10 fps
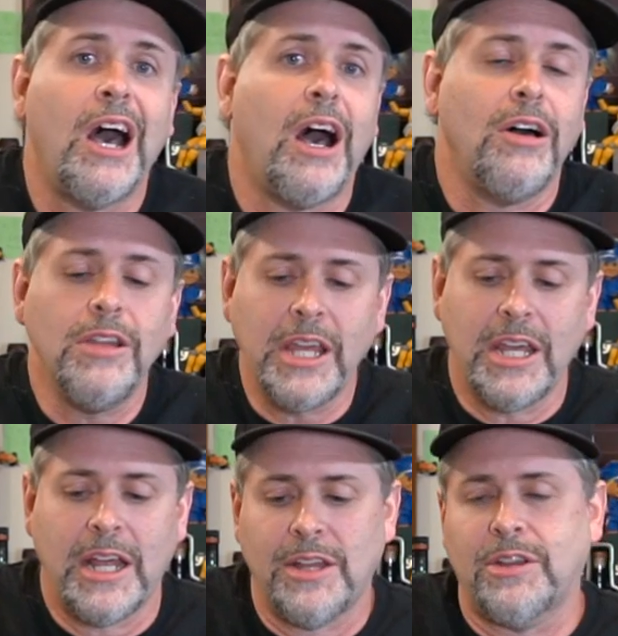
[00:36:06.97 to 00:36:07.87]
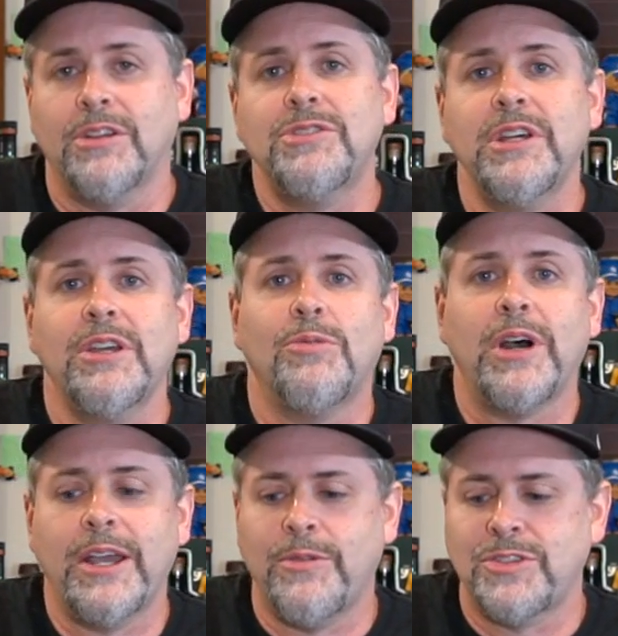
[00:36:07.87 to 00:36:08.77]
I'll lay it out there. I'll tell you
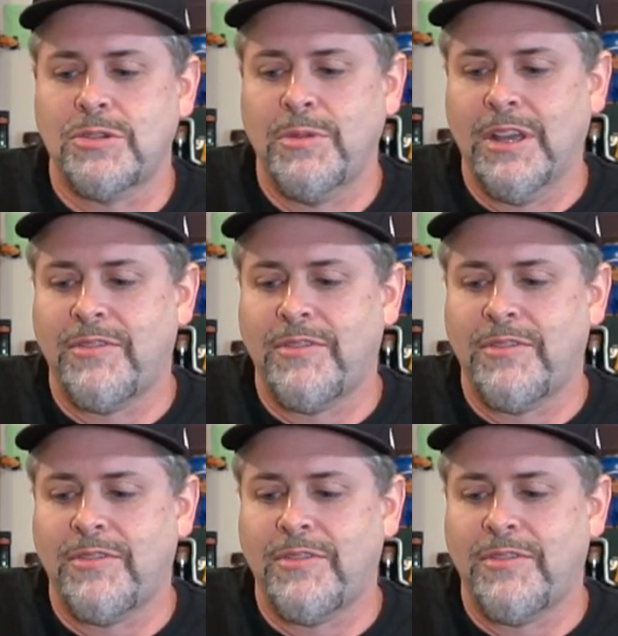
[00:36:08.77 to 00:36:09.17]
why it was for me.